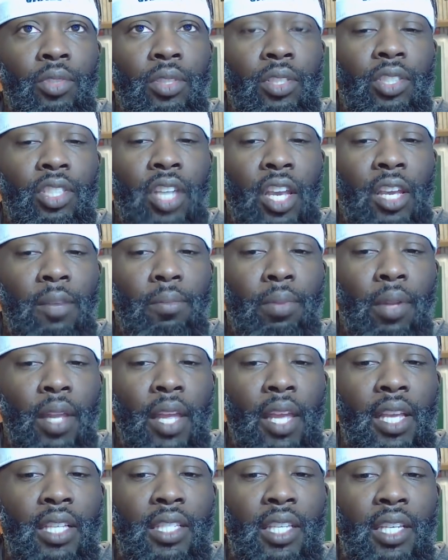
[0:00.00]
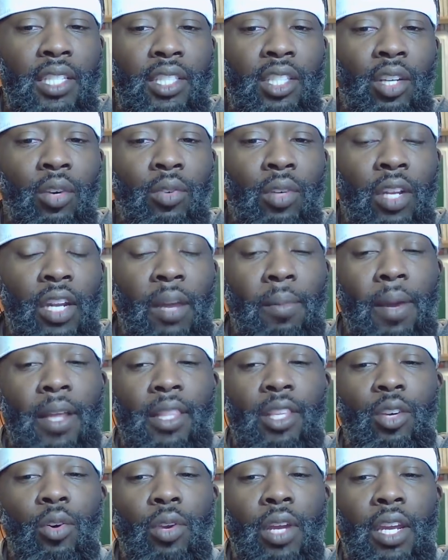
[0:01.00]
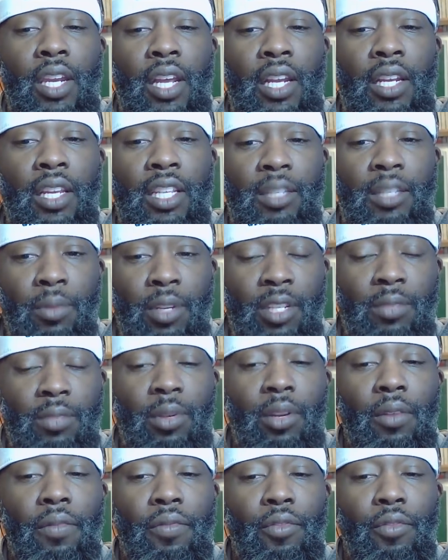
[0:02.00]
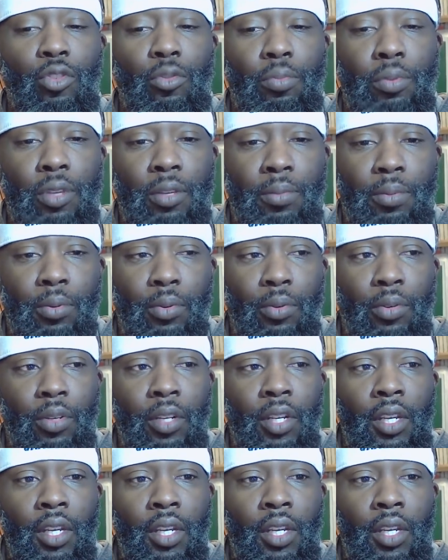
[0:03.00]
Jay Blaze has donated. I'm about to go down that list, but there's been a few people.